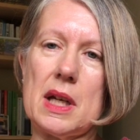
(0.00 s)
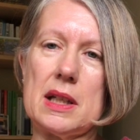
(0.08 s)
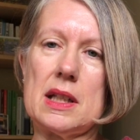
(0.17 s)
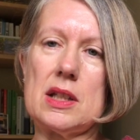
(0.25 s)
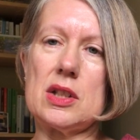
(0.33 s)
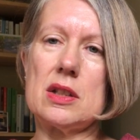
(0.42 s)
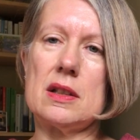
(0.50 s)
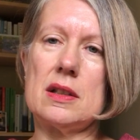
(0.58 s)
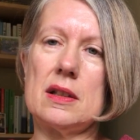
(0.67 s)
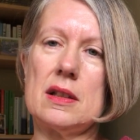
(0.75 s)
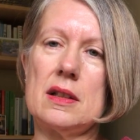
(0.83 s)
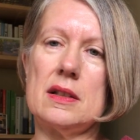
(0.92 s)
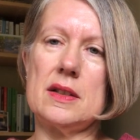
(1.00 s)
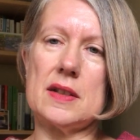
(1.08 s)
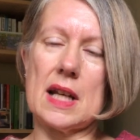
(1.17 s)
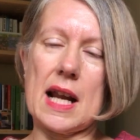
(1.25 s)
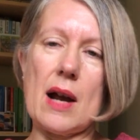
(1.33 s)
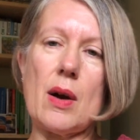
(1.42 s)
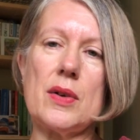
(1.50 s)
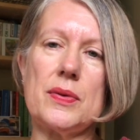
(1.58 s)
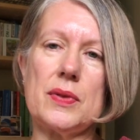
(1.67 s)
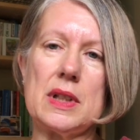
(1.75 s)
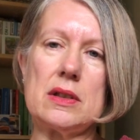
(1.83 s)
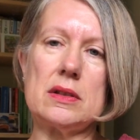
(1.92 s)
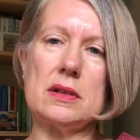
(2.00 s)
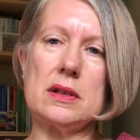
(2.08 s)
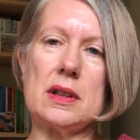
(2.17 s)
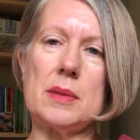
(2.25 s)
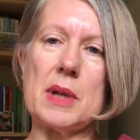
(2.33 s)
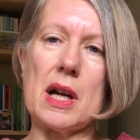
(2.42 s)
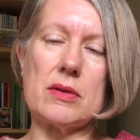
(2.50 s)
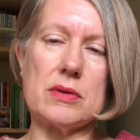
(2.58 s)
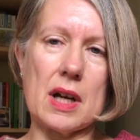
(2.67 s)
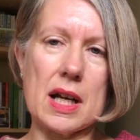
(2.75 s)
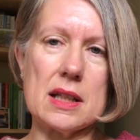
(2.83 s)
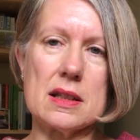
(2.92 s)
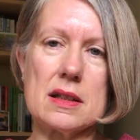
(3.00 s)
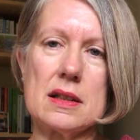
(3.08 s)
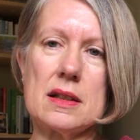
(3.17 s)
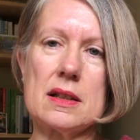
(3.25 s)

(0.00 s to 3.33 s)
manage. Does an hour feel about right?